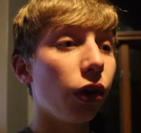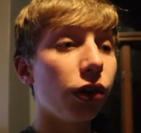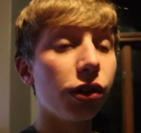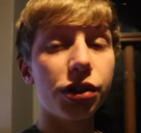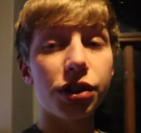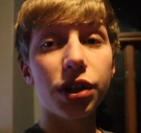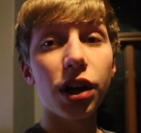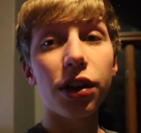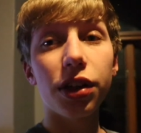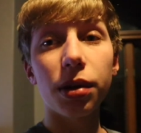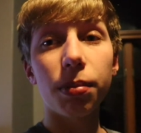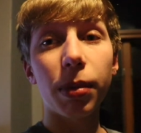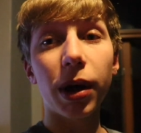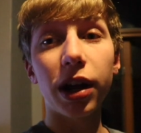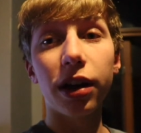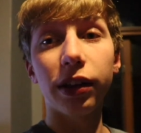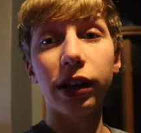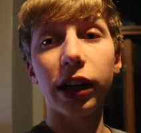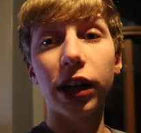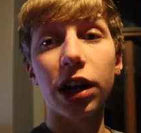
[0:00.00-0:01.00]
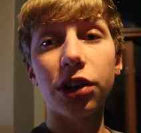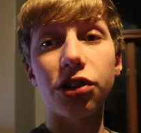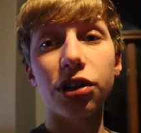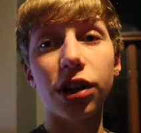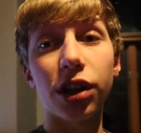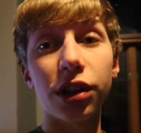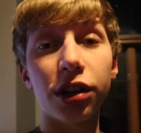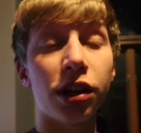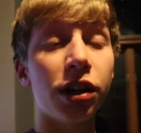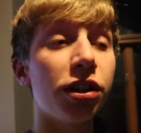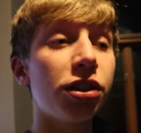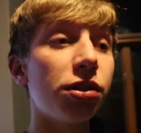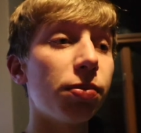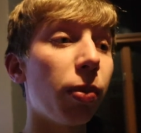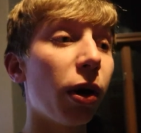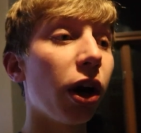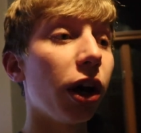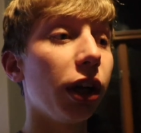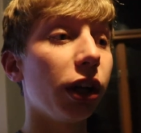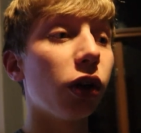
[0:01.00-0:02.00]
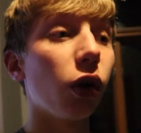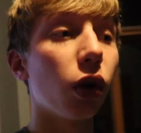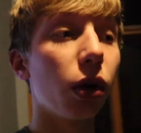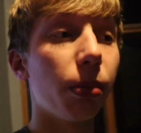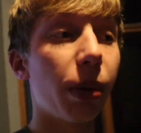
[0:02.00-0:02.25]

there's nothing better than catching a nice pike or